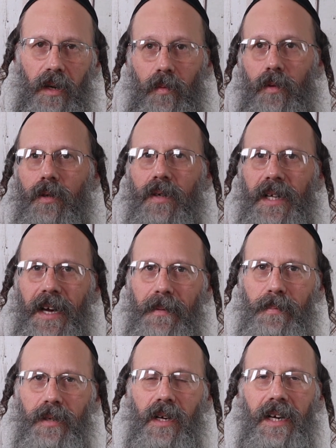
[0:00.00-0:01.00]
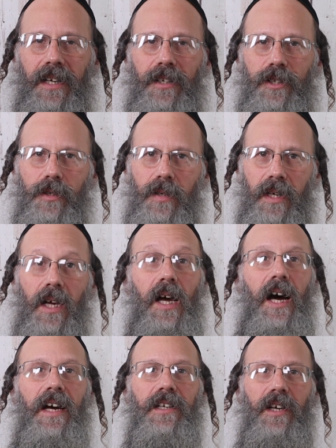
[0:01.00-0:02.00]
look what happened. I can do it.
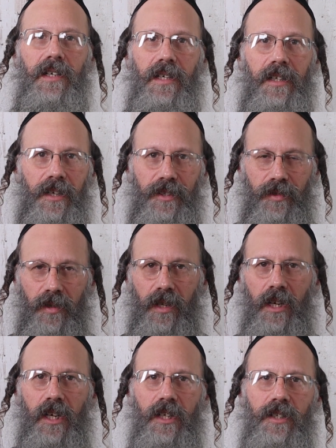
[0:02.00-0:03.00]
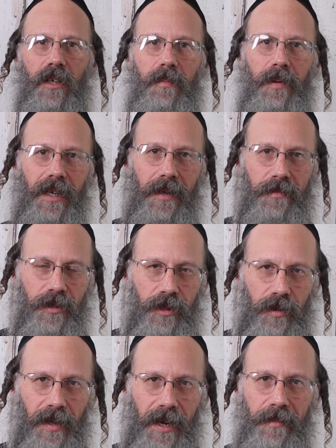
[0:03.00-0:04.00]
I don't need to go through it. So it becomes
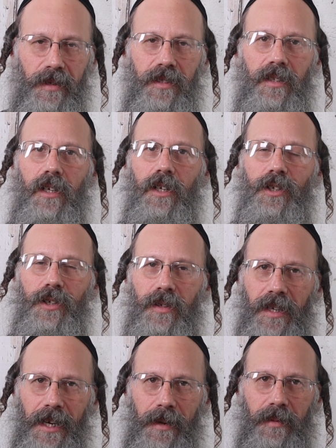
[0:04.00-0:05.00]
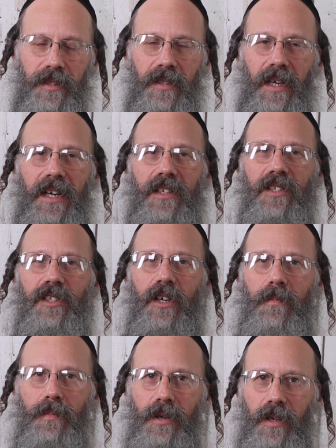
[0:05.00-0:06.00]
new habits, and it's
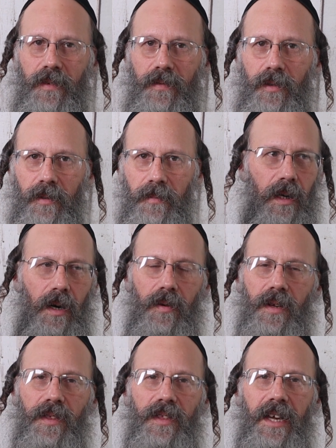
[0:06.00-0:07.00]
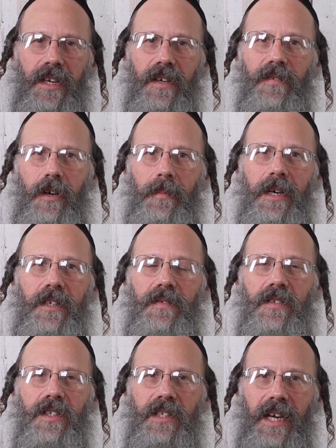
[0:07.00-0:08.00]
so beautiful. I want to thank you very much
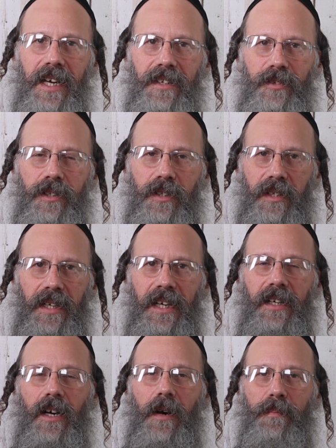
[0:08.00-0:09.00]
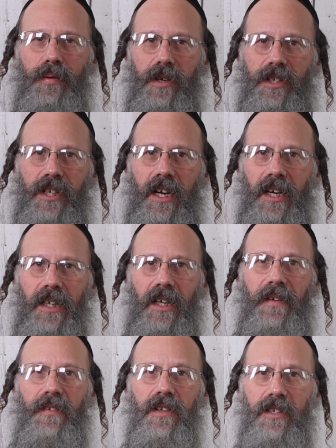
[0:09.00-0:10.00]
for staying through to the end. I appreciate it.
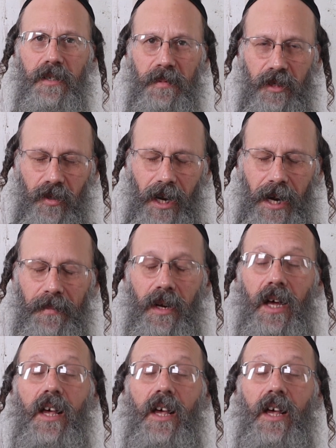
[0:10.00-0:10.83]
If you subscribe,